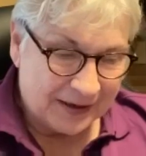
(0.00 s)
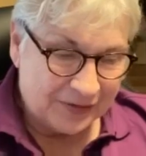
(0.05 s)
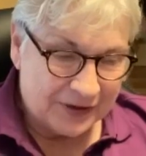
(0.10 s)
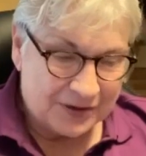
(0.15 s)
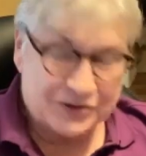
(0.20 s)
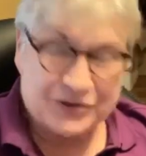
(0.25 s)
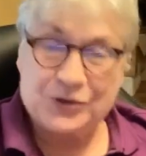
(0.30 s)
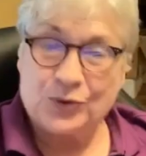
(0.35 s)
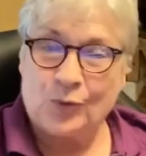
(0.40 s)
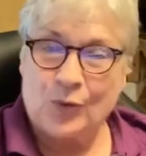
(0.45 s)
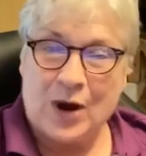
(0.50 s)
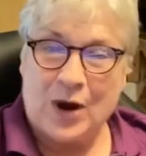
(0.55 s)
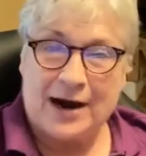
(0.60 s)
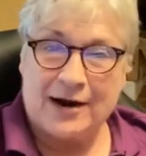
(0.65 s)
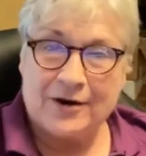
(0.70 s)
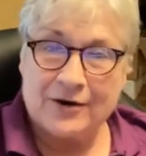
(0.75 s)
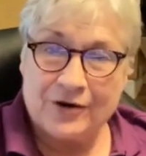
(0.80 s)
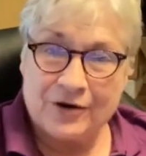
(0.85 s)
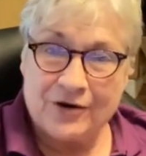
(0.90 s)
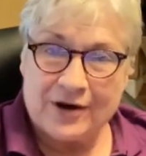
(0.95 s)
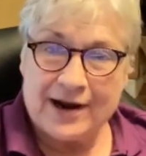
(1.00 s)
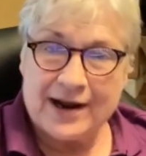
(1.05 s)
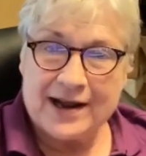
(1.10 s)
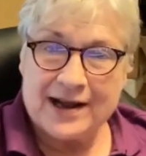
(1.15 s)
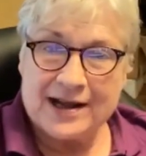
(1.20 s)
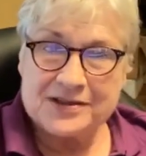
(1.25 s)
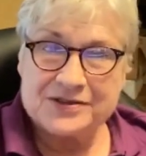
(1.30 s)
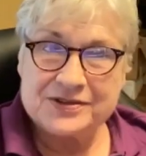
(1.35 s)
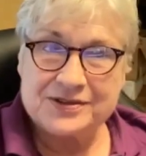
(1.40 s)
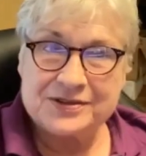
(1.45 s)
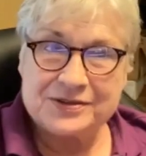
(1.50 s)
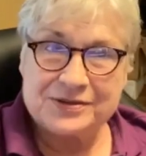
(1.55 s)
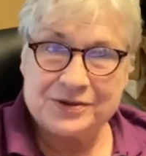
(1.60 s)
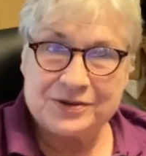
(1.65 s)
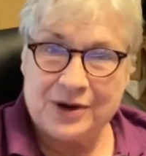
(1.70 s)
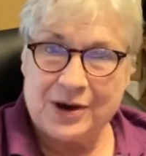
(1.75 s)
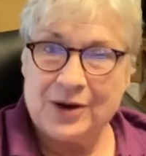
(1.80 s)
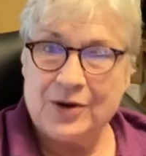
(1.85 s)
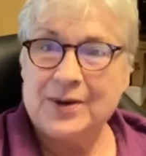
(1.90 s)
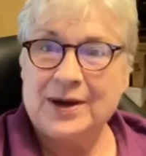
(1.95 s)
there's the wiregrass,
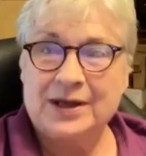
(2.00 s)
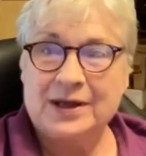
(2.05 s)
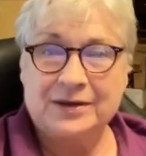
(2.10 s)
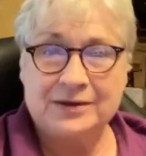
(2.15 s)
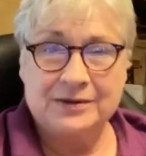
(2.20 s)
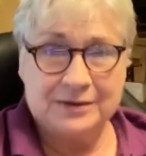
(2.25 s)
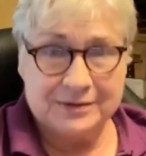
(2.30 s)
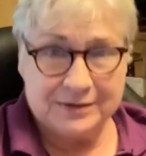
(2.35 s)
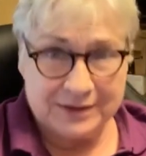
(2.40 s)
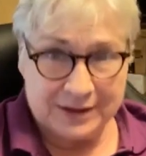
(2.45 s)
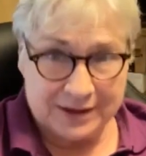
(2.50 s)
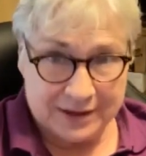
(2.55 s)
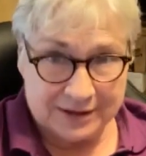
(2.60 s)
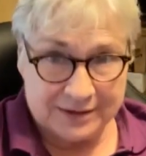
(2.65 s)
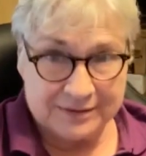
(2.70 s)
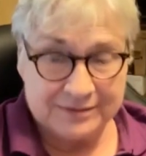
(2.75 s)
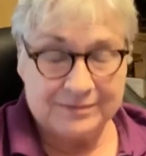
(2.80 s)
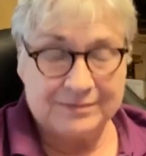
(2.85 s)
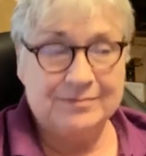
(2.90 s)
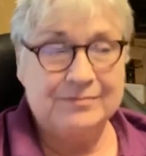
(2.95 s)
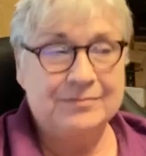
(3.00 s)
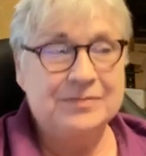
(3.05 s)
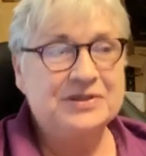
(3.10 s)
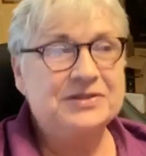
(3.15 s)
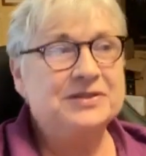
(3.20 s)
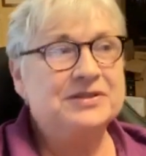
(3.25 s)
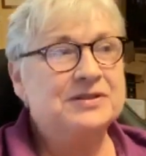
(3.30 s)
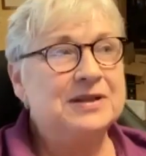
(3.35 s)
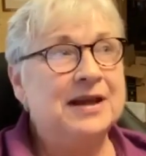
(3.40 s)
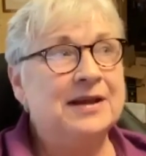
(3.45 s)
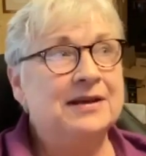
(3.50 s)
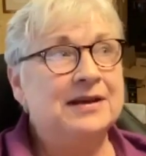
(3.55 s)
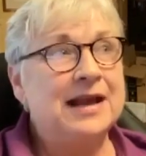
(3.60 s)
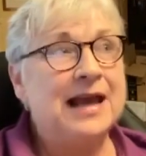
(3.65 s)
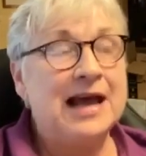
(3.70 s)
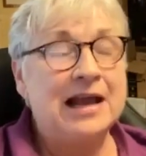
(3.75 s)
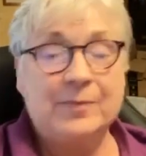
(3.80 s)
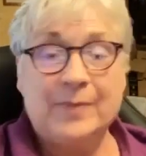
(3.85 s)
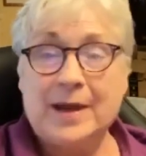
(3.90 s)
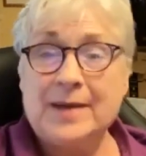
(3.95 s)
and
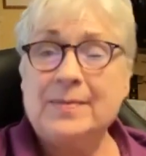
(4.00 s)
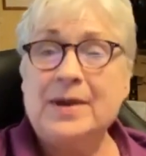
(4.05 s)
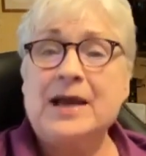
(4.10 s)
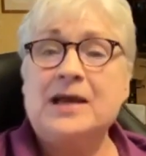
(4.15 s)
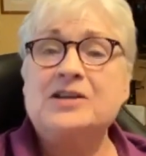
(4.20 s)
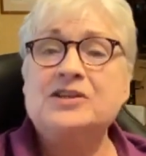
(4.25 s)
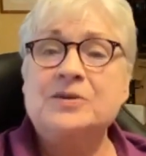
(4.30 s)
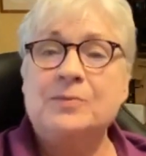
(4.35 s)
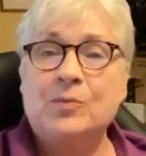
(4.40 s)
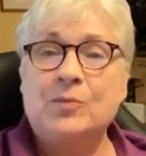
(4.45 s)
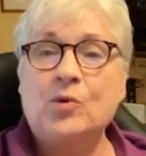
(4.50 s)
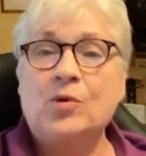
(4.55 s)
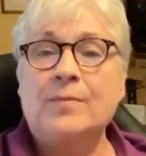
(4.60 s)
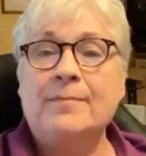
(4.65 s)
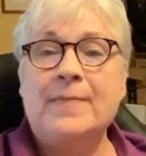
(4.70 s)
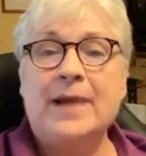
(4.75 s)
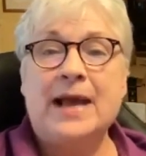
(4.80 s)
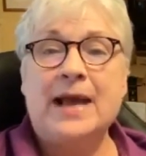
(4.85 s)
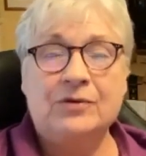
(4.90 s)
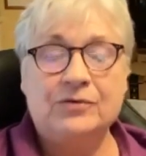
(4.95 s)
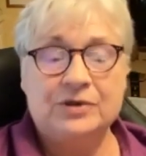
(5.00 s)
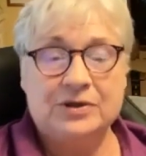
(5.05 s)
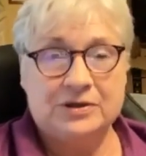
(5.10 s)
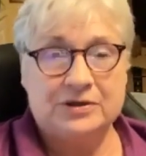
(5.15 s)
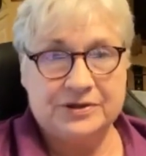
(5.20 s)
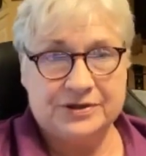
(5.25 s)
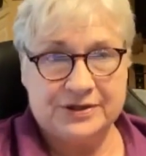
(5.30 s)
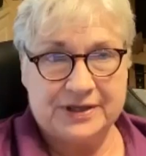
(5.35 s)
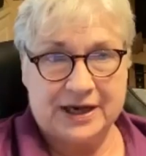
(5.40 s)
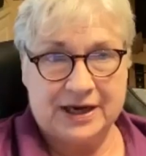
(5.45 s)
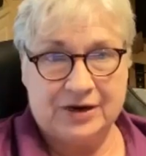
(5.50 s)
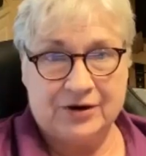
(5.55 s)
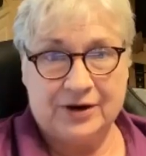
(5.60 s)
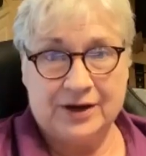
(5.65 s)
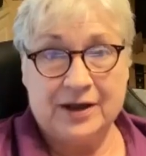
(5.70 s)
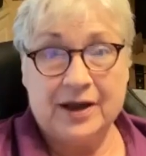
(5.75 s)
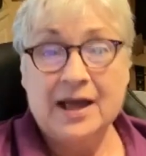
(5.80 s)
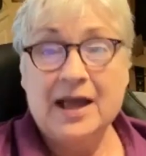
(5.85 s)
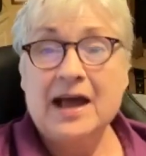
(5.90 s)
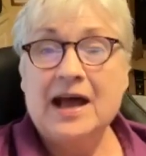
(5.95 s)
Alabama has a more mountainous
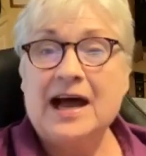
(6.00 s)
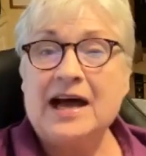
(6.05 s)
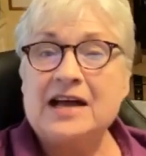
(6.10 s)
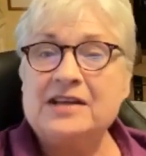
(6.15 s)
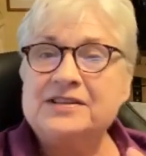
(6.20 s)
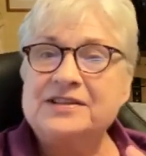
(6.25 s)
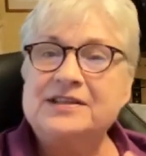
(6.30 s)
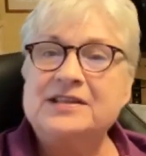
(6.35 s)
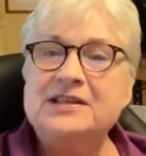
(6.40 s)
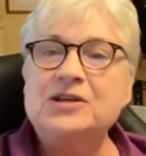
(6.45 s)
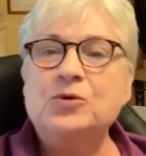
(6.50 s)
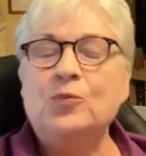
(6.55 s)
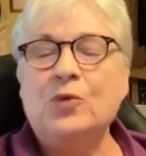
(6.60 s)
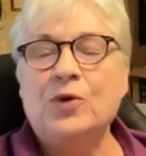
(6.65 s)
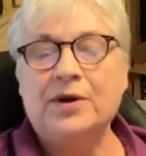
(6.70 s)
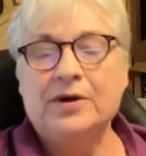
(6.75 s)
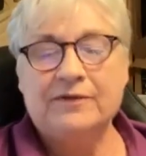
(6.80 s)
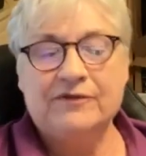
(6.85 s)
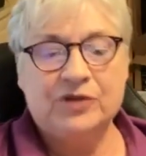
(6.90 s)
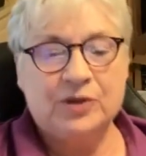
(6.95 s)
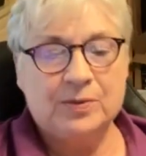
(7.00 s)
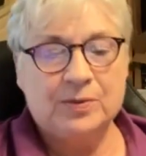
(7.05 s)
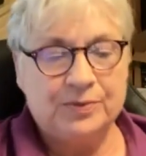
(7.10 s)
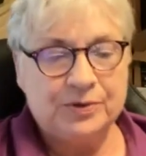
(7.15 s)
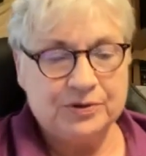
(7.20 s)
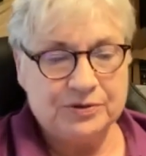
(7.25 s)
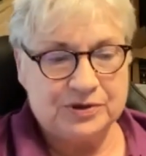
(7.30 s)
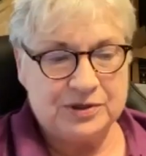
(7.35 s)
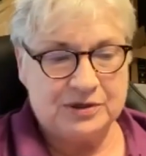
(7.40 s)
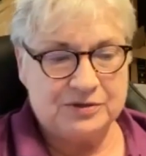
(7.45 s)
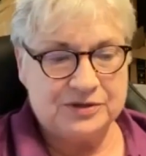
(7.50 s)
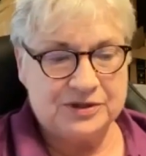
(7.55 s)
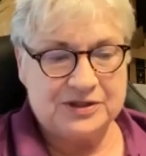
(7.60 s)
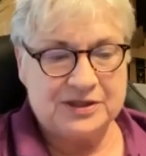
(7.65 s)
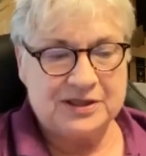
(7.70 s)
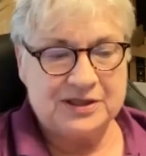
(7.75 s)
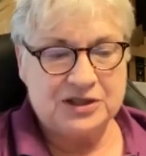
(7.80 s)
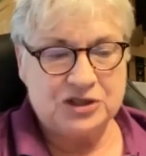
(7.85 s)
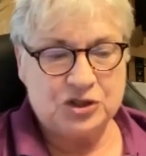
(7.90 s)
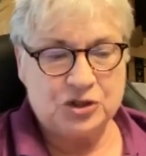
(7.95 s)
area. I did one of the Pluto
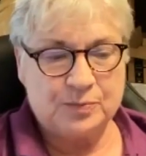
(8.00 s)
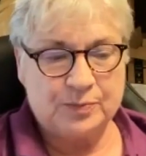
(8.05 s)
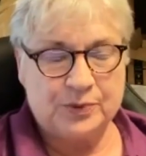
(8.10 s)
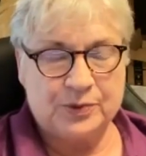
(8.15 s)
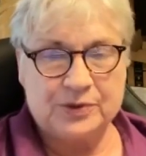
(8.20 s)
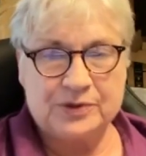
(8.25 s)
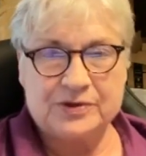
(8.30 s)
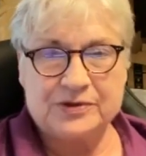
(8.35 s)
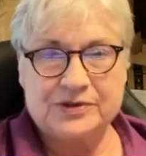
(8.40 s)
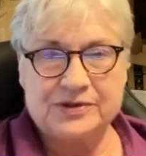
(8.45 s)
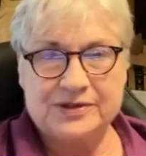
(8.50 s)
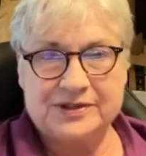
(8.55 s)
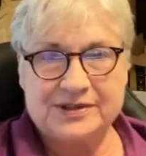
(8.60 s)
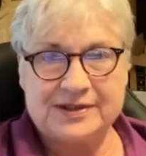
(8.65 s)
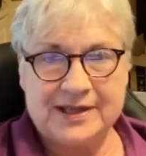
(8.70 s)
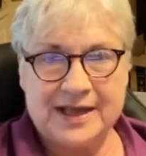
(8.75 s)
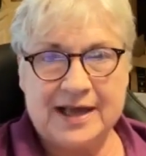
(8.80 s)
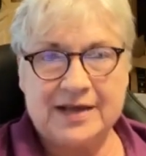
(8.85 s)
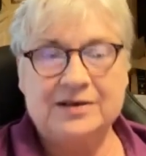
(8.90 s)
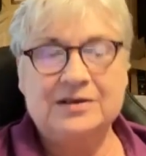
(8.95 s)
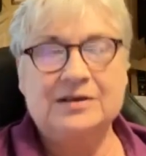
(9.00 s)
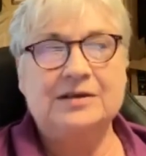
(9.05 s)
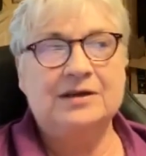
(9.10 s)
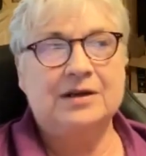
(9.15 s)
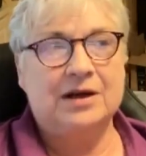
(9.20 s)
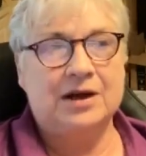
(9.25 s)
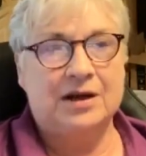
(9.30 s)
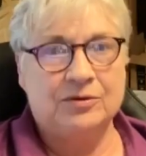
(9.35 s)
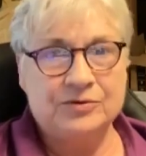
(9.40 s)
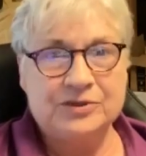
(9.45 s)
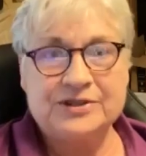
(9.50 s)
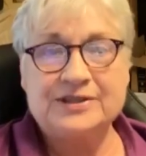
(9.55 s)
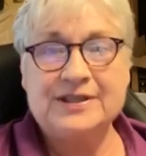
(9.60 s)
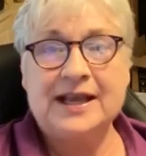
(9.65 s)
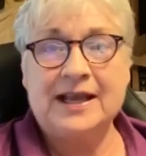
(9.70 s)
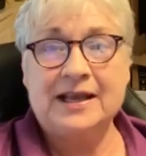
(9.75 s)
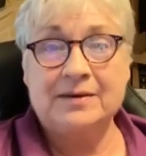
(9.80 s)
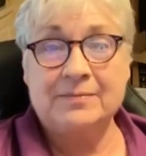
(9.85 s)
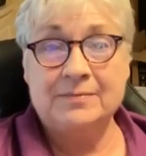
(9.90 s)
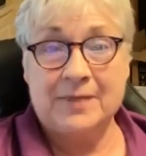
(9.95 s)
Snitch books set on
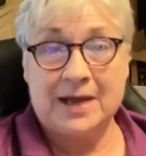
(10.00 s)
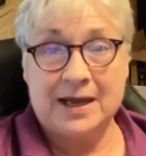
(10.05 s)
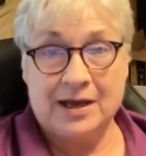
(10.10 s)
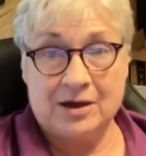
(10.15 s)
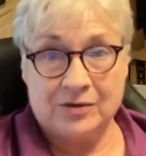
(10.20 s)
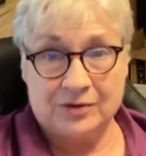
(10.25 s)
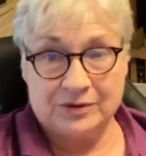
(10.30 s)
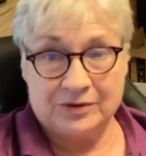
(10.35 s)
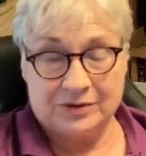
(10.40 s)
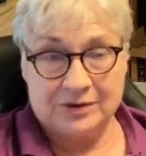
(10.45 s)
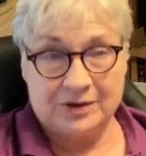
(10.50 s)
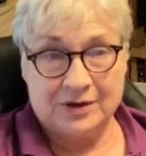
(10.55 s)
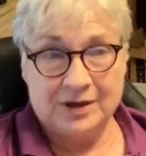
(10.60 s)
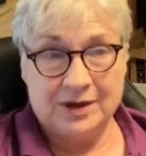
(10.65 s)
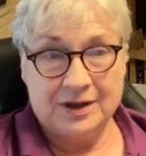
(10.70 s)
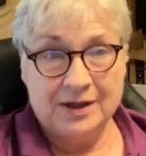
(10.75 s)
Sand Mountain,